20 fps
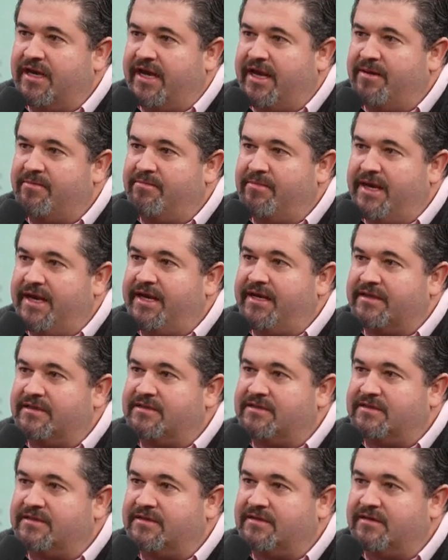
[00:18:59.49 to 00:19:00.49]
it
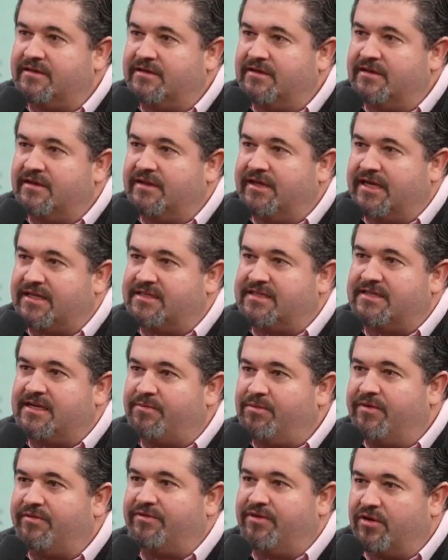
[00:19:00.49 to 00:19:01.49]
means that
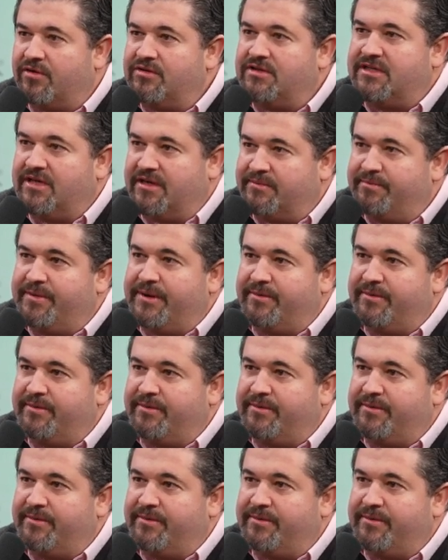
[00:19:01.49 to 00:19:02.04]
some of those young